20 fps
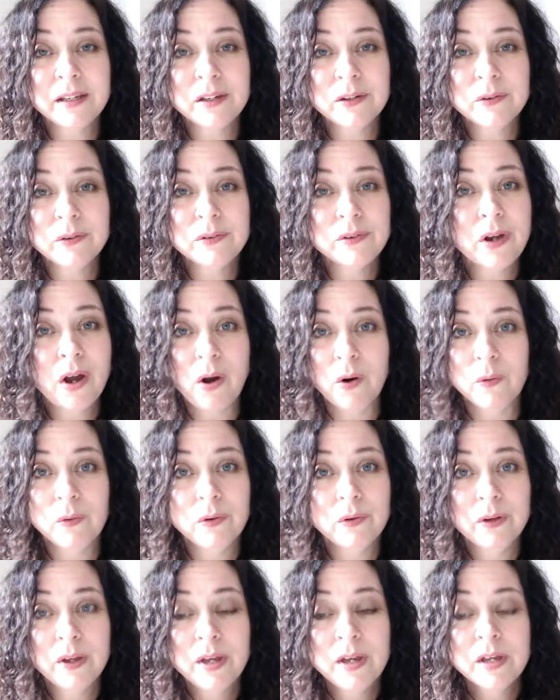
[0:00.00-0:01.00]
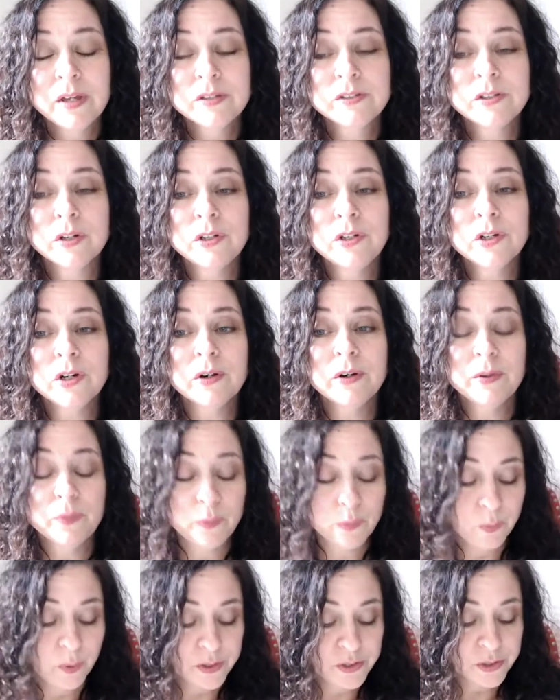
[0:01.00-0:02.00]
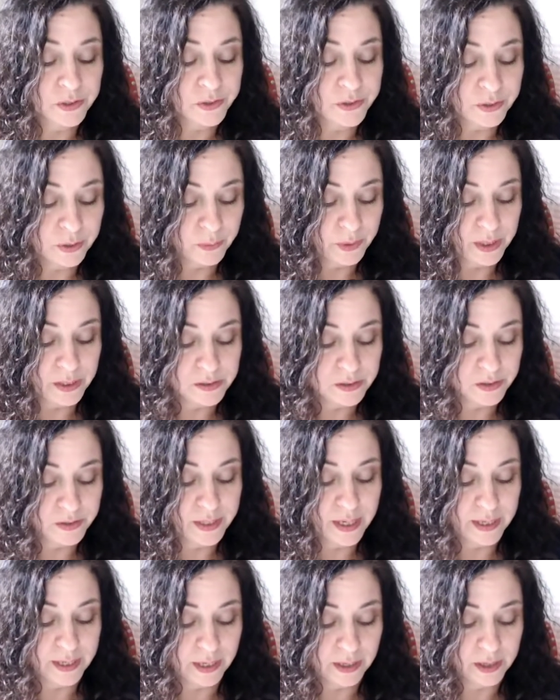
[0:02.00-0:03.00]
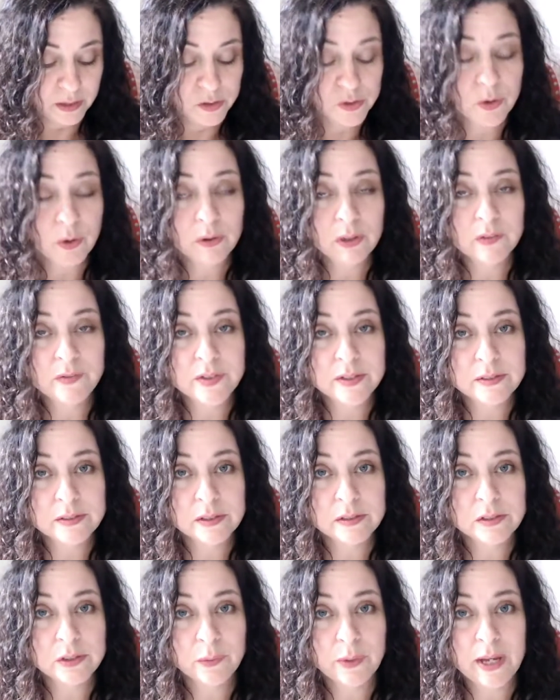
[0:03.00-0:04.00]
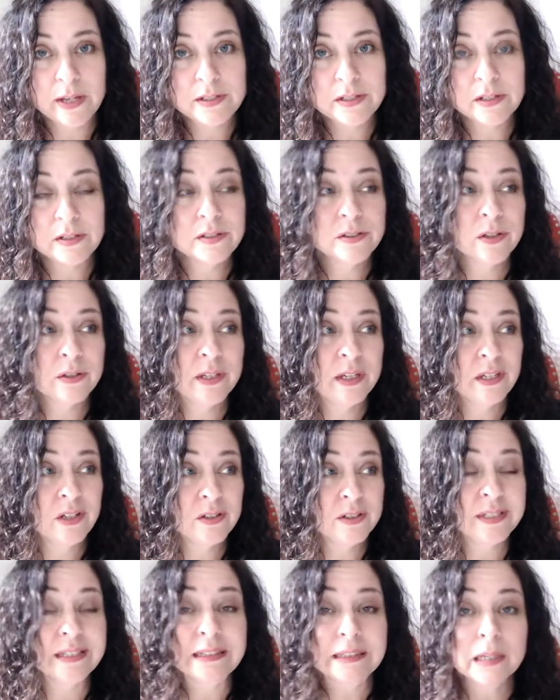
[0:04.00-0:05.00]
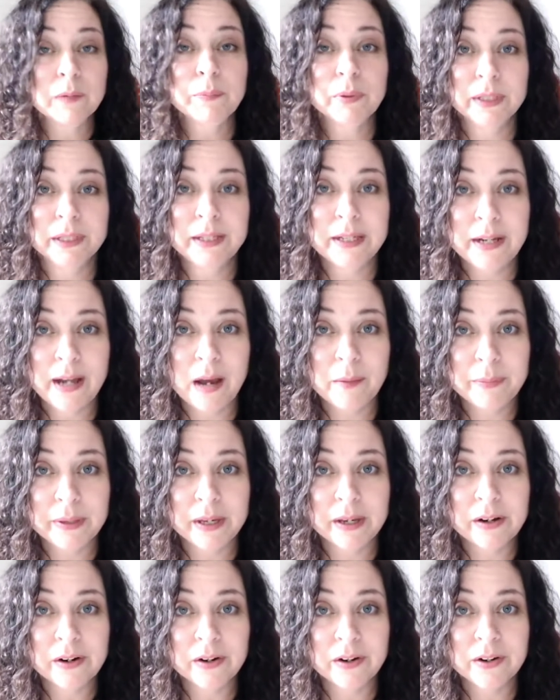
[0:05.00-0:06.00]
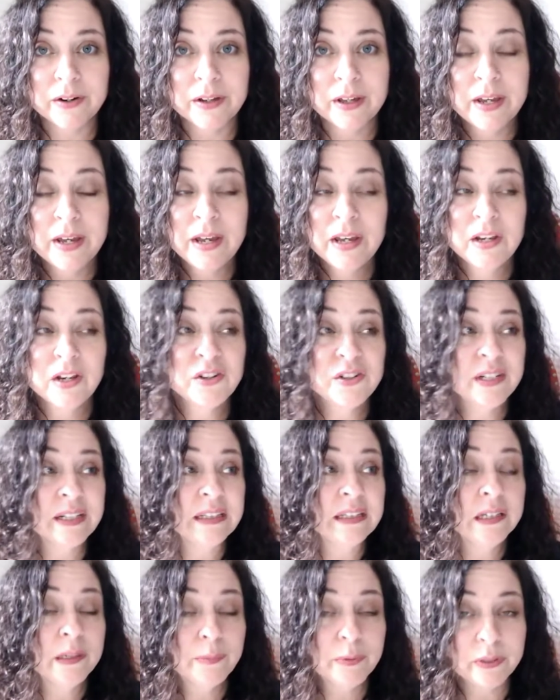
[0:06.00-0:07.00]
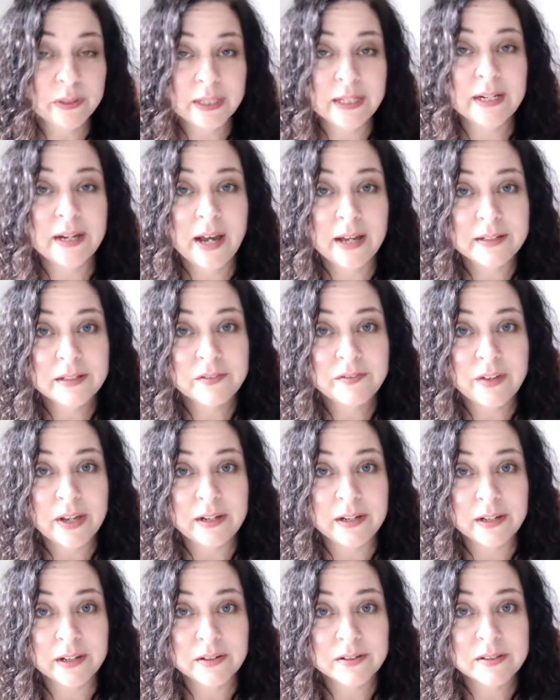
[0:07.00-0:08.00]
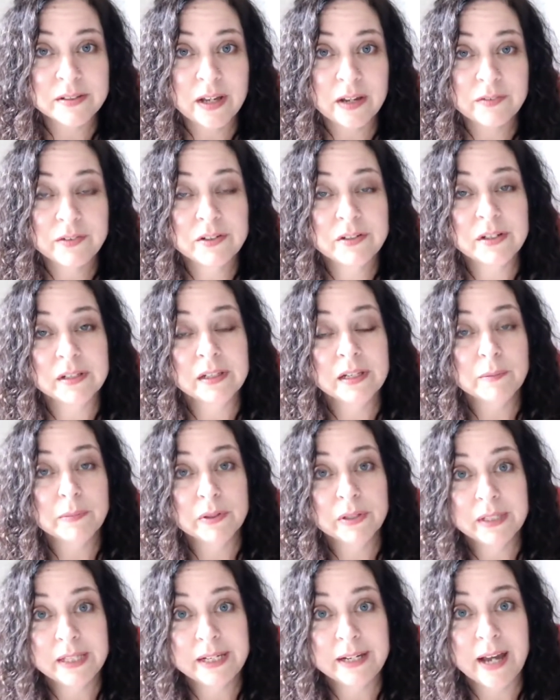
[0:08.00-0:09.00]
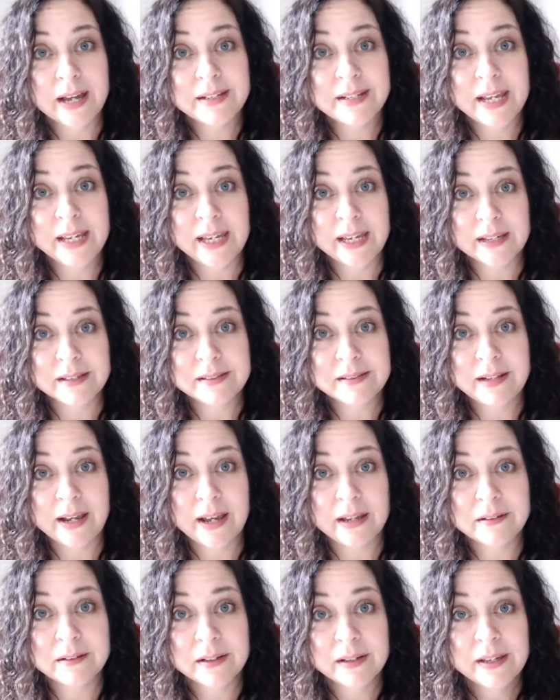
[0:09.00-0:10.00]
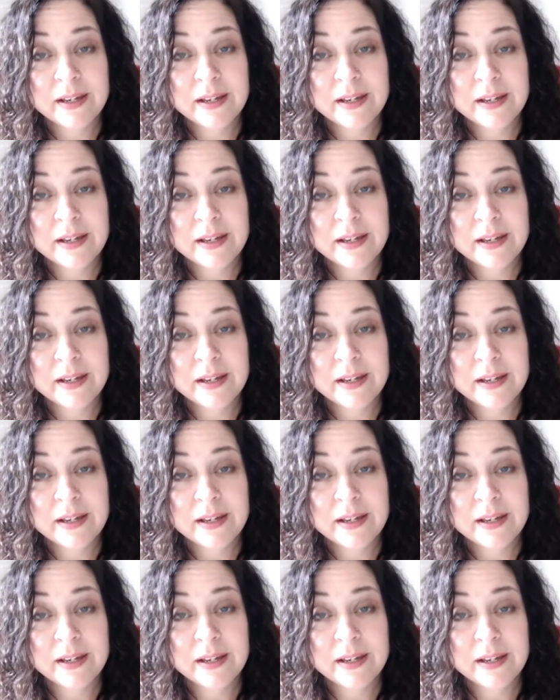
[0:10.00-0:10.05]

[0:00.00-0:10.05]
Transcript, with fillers: you? No. So you're what you're doing is you're taking control of the situation so that you're deliberately not being heard. You're deliberately not defending yourself. You're deliberately not taking a stand.